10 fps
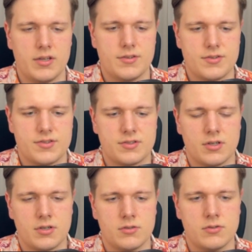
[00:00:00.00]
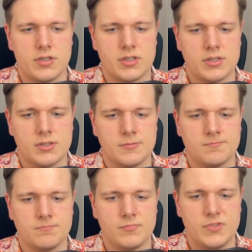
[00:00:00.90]
So
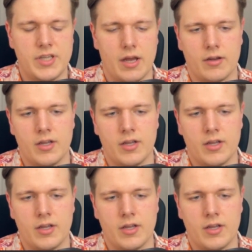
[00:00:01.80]
yeah,